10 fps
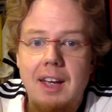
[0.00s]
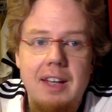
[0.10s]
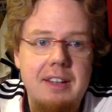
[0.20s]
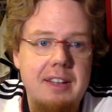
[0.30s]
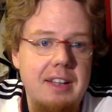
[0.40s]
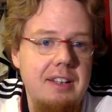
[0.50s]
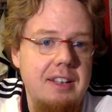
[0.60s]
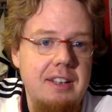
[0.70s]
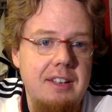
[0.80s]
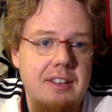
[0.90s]
And then
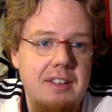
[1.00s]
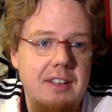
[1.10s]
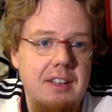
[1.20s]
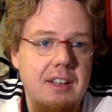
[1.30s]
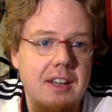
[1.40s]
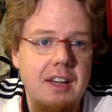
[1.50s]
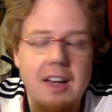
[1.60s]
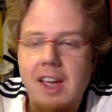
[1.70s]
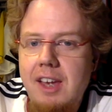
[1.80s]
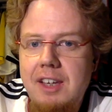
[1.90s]
in the
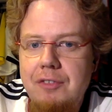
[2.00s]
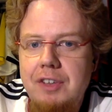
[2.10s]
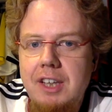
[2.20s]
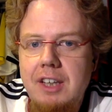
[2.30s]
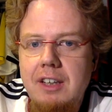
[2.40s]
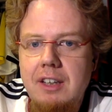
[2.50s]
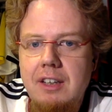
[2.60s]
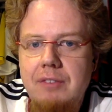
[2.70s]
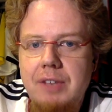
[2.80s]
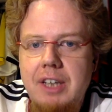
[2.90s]
evening,
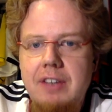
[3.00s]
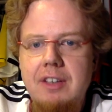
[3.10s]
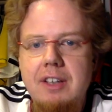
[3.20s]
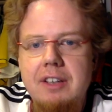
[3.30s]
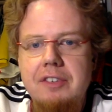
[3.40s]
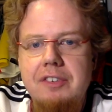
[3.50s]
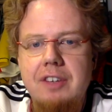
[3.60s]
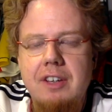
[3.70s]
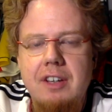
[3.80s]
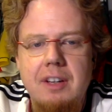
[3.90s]
we had the other
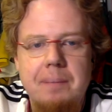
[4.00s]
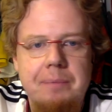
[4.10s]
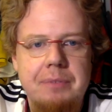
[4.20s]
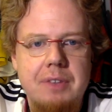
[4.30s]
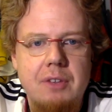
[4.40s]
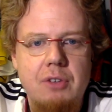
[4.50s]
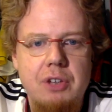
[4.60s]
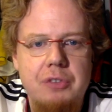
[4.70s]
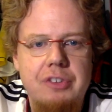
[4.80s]
um, round of